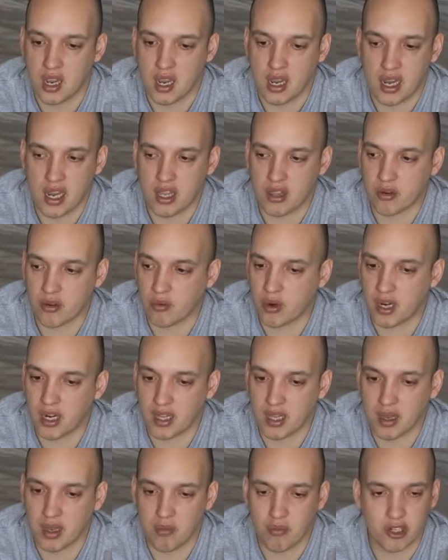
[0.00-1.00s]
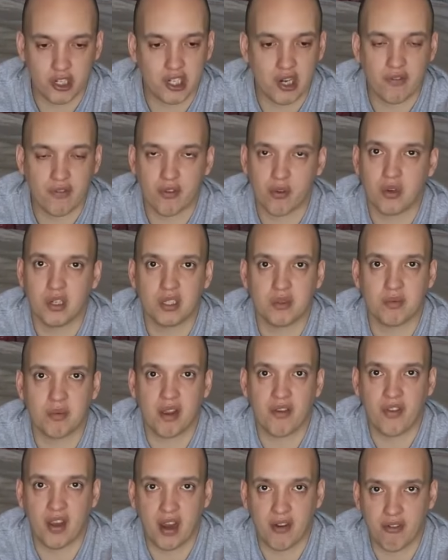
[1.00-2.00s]
either one of them, whichever one's my
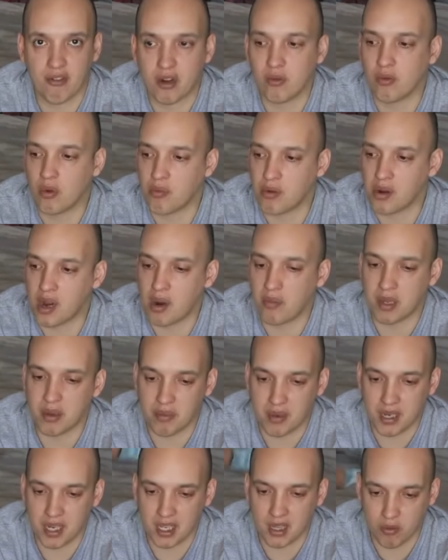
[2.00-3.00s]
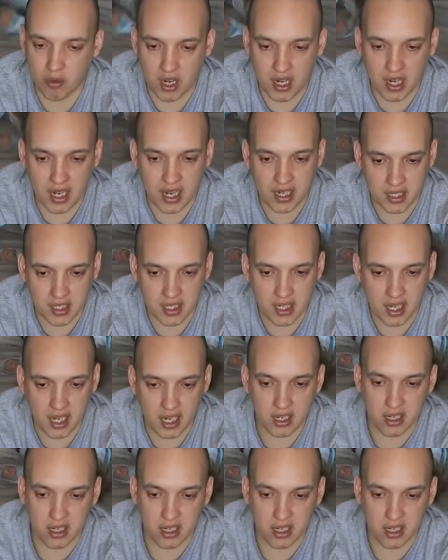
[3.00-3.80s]
favorite, will probably be the one that's in the